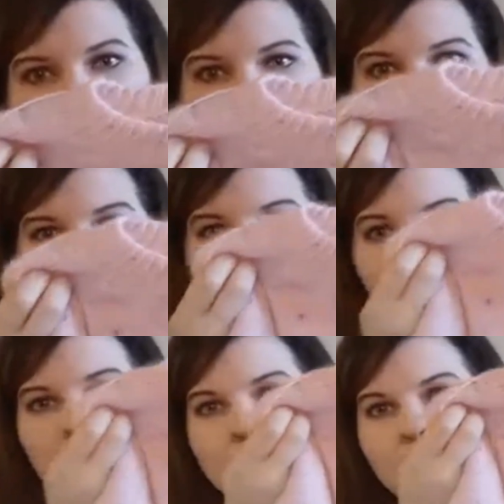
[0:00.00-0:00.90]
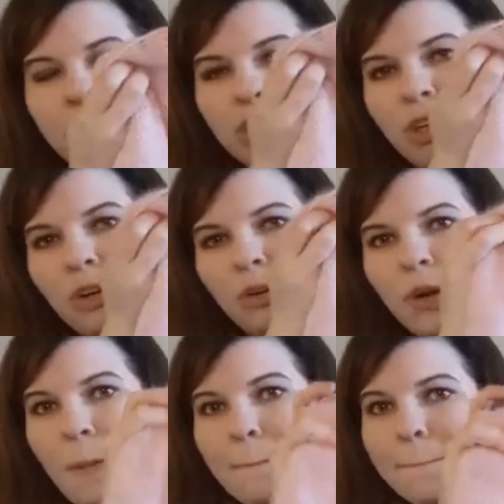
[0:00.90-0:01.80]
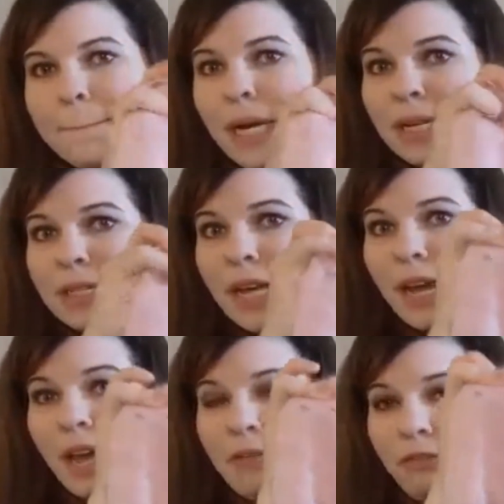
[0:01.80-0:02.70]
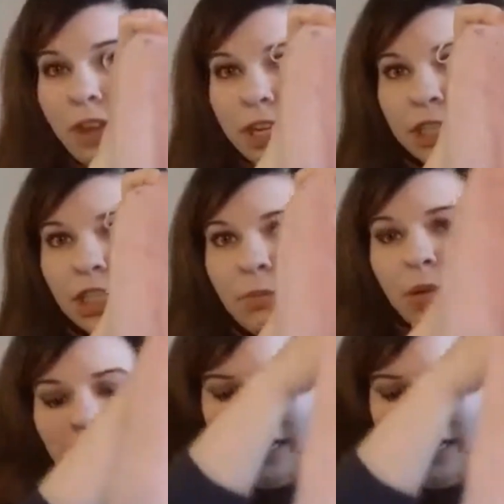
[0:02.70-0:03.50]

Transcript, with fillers: it's kind of hard to show, but I have finished the